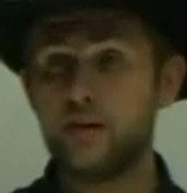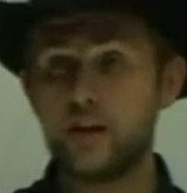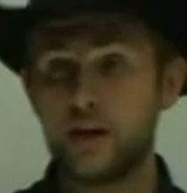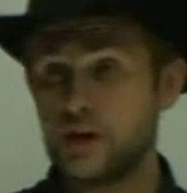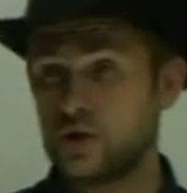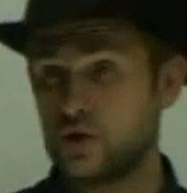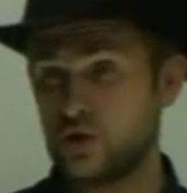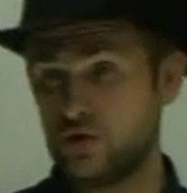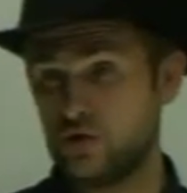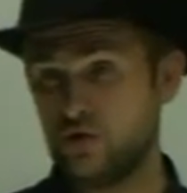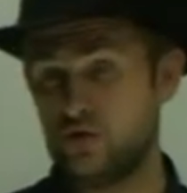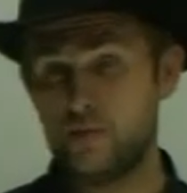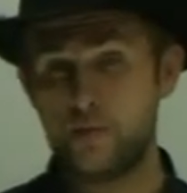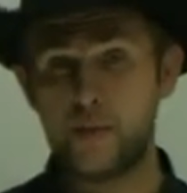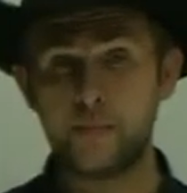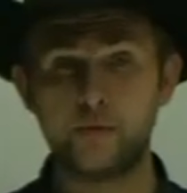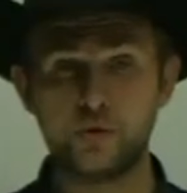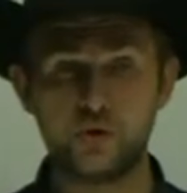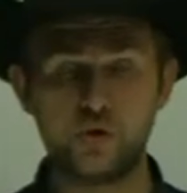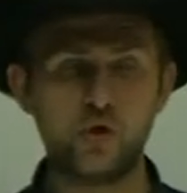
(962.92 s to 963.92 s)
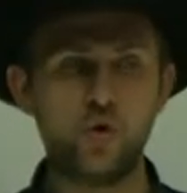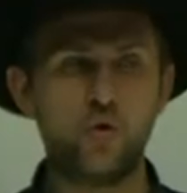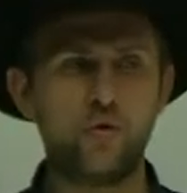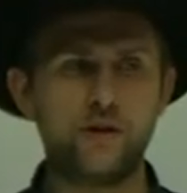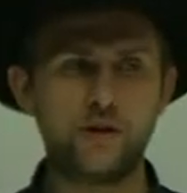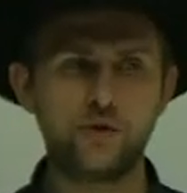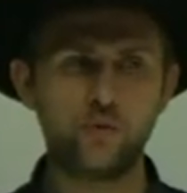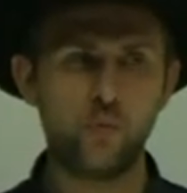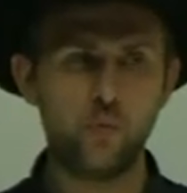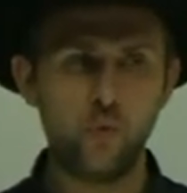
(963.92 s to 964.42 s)
big revelation to the people
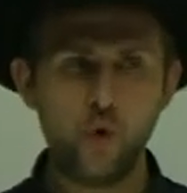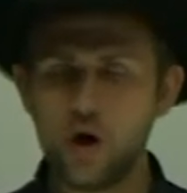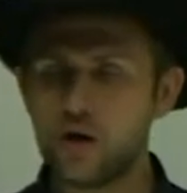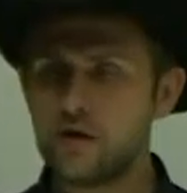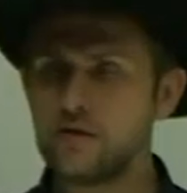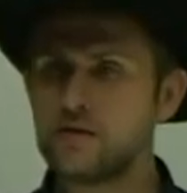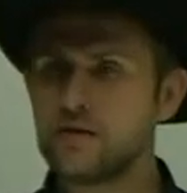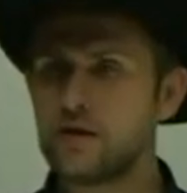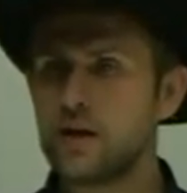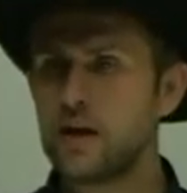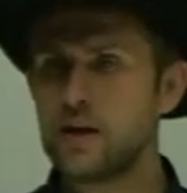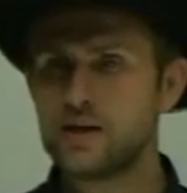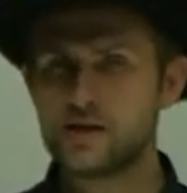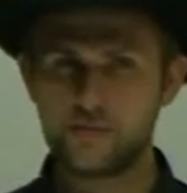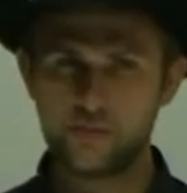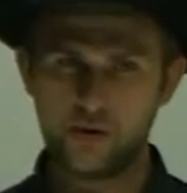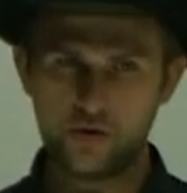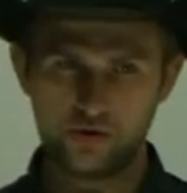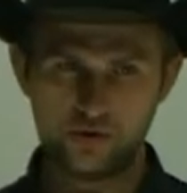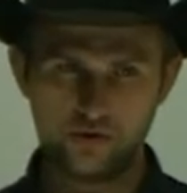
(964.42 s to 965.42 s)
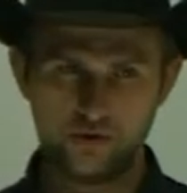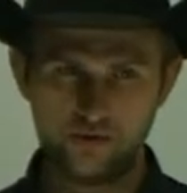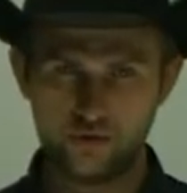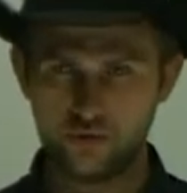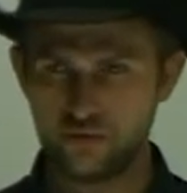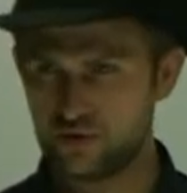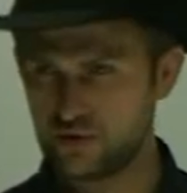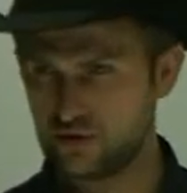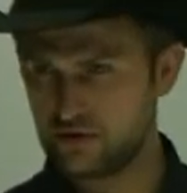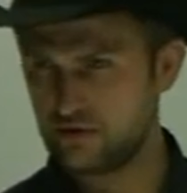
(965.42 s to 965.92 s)
to know that want is
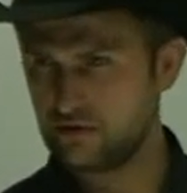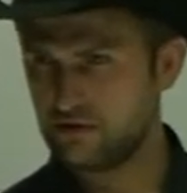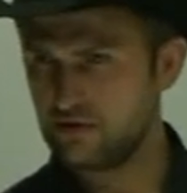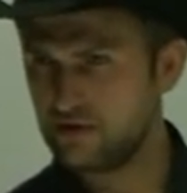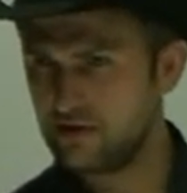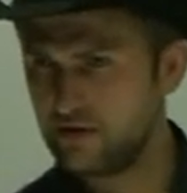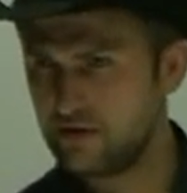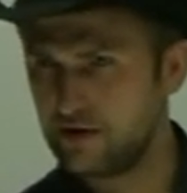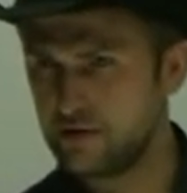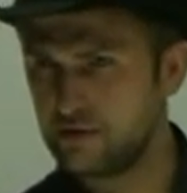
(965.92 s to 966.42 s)
about the future.